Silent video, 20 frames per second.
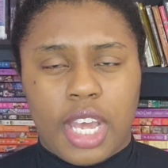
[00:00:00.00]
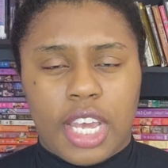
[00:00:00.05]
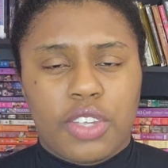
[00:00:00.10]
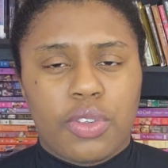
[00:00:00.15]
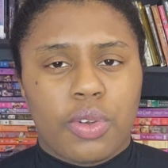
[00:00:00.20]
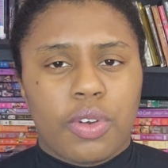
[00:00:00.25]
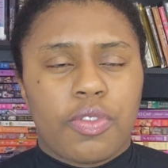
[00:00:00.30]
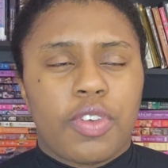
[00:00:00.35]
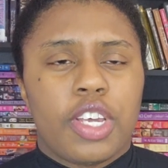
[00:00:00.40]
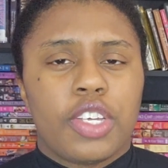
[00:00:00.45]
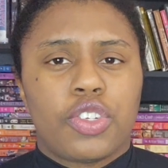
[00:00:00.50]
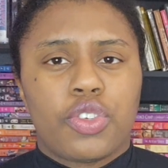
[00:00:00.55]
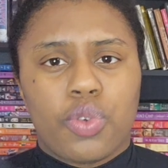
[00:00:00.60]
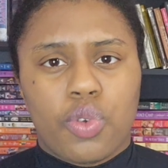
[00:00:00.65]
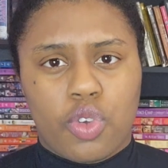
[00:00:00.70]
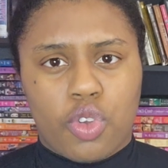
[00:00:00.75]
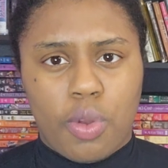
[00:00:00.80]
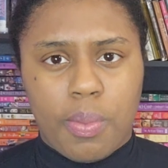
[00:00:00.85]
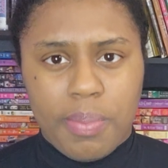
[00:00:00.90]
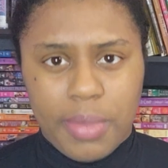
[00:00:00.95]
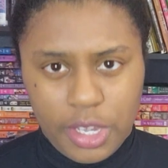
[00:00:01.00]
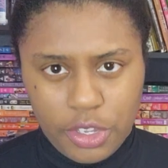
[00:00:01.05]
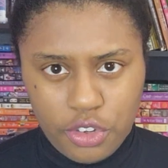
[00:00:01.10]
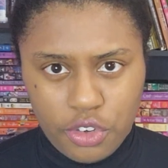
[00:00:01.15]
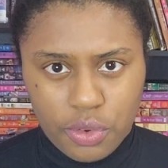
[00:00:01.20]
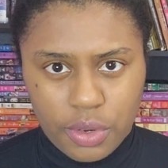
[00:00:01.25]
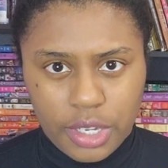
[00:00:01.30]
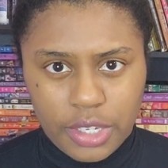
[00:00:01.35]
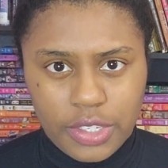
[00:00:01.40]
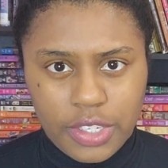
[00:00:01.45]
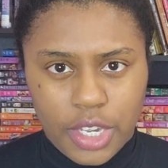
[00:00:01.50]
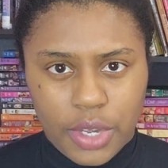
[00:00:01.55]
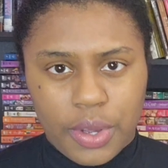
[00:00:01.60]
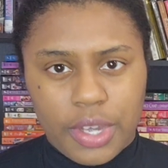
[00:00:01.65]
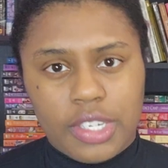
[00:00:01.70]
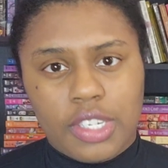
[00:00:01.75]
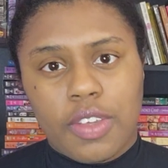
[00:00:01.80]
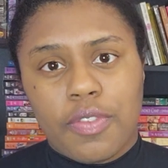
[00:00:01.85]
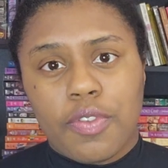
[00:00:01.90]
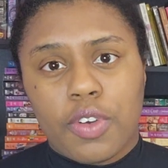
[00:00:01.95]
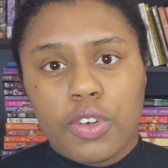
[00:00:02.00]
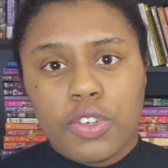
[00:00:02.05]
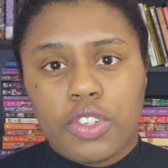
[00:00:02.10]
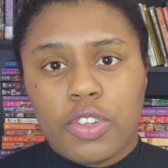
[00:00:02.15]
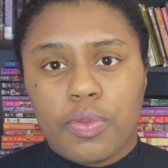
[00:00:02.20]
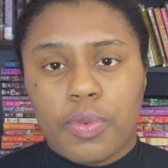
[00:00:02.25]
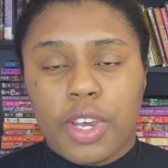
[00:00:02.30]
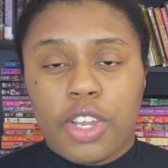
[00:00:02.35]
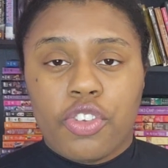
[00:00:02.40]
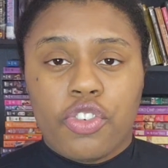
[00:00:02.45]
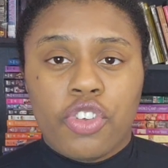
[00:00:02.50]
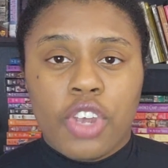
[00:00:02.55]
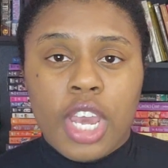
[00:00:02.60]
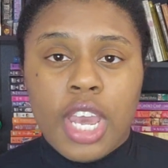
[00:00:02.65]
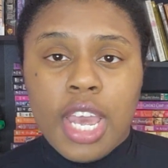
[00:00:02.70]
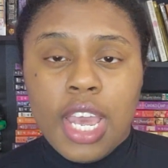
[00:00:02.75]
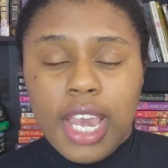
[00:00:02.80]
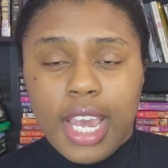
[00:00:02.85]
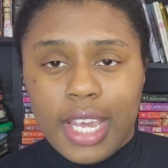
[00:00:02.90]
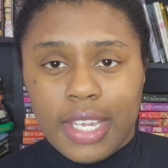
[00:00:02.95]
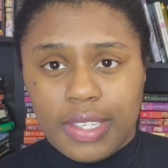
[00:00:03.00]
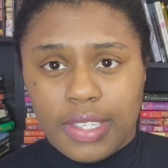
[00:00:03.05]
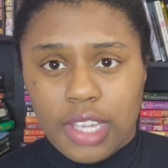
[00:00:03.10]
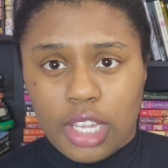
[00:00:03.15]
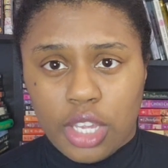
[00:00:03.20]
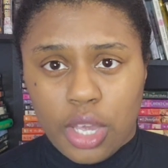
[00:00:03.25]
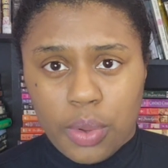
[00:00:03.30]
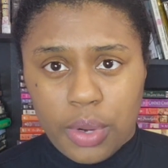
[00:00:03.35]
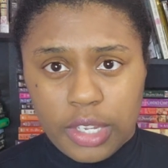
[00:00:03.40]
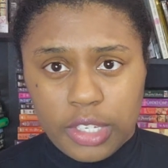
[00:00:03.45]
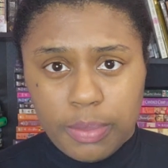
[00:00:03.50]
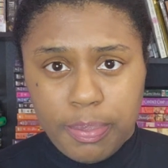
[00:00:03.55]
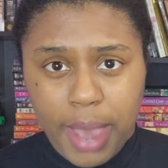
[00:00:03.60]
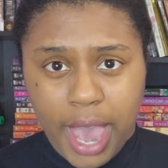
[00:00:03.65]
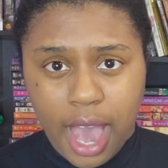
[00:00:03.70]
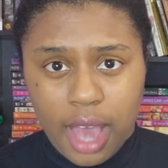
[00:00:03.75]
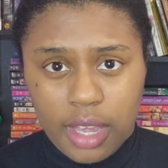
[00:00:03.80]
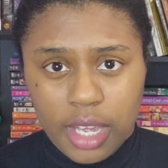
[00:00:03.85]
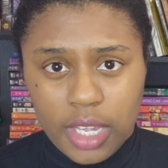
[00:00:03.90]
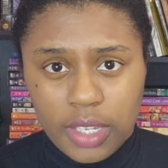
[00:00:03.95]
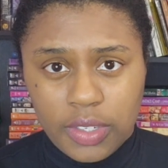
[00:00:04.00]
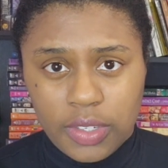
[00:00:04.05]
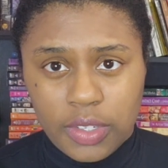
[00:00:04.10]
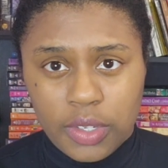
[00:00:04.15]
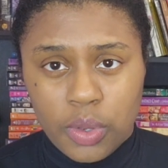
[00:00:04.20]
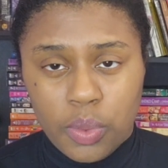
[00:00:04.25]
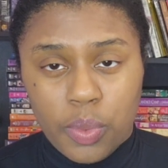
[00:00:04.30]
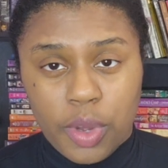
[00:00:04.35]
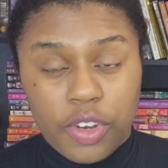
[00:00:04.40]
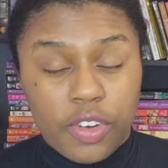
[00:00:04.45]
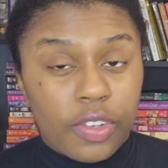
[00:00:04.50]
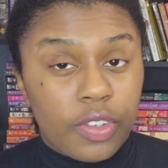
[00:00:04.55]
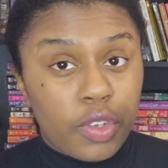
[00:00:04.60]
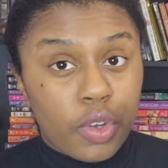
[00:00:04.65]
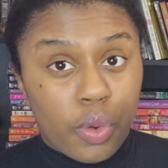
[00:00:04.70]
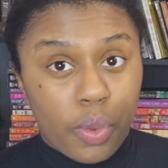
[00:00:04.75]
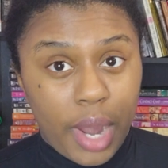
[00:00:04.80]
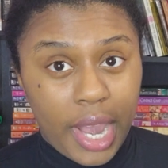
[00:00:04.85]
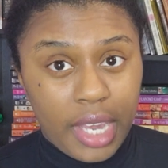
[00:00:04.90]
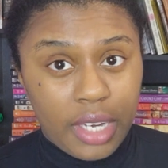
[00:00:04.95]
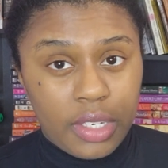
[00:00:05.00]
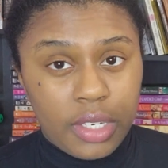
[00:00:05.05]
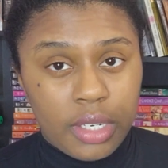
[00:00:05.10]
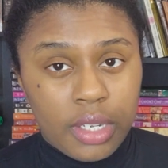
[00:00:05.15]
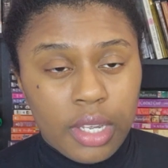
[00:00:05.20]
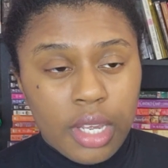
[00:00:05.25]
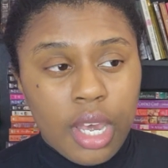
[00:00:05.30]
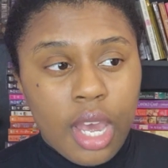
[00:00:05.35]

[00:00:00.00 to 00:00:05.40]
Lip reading: sort of historical mystery series, the first of which is The Lotus Palace, which is great.